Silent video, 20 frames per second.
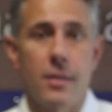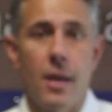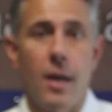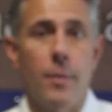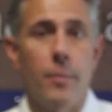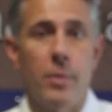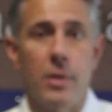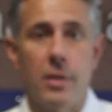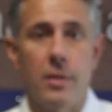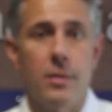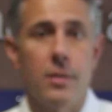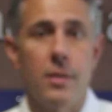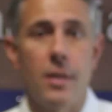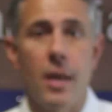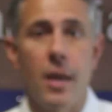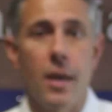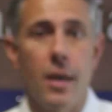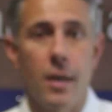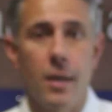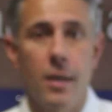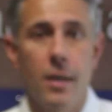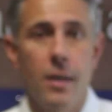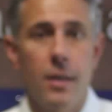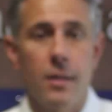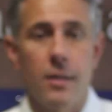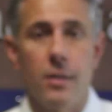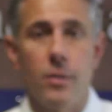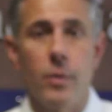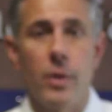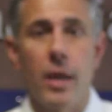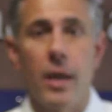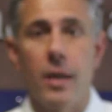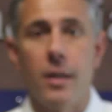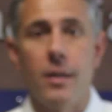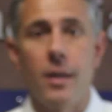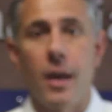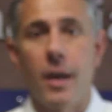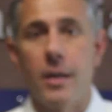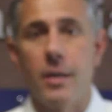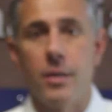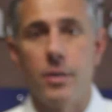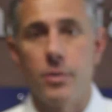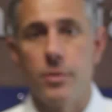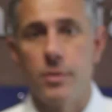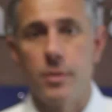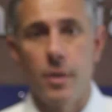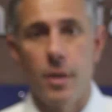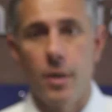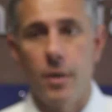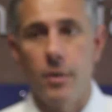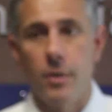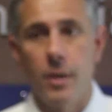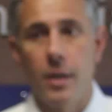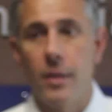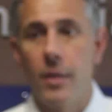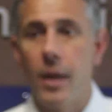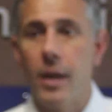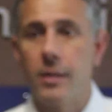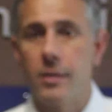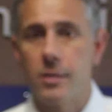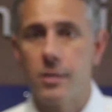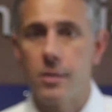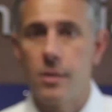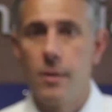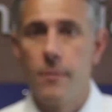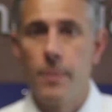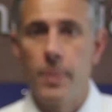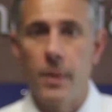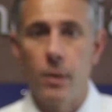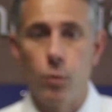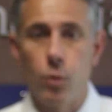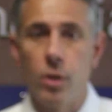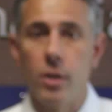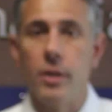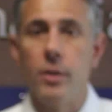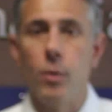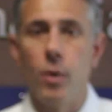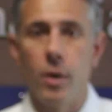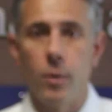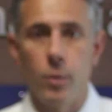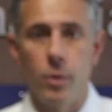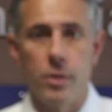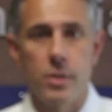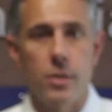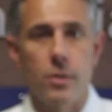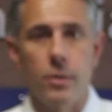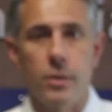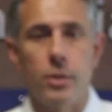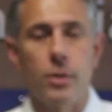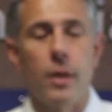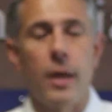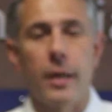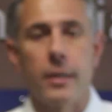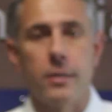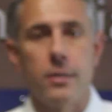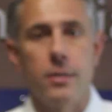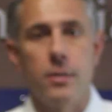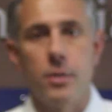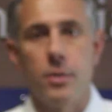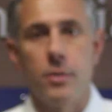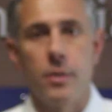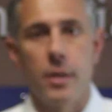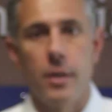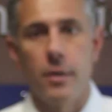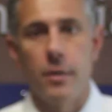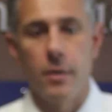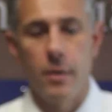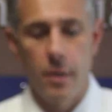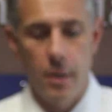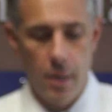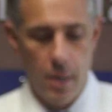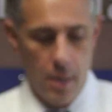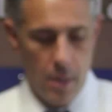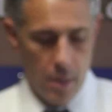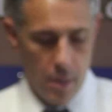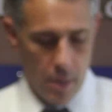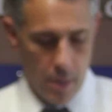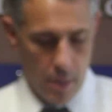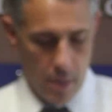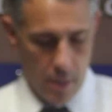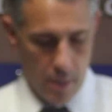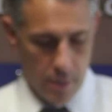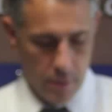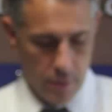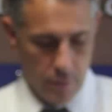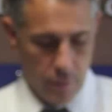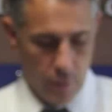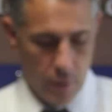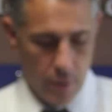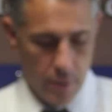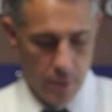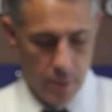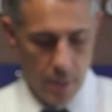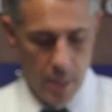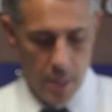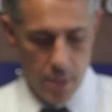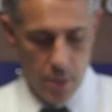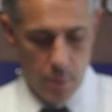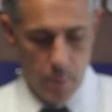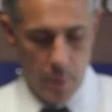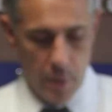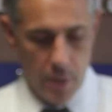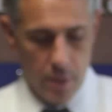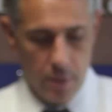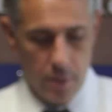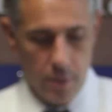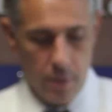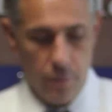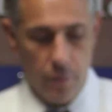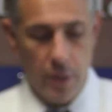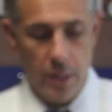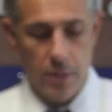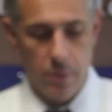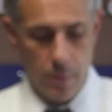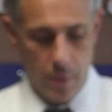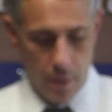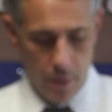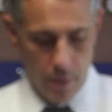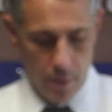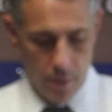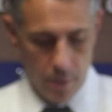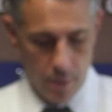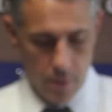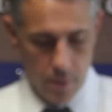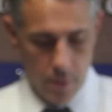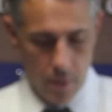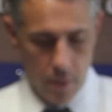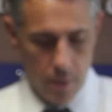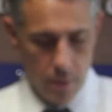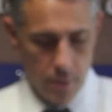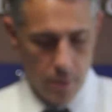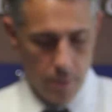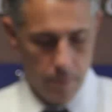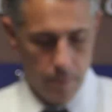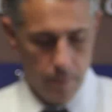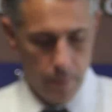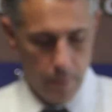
company today than we had 9 years ago. And that's really what we're so attracted to here as far as HP's investment thesis goes.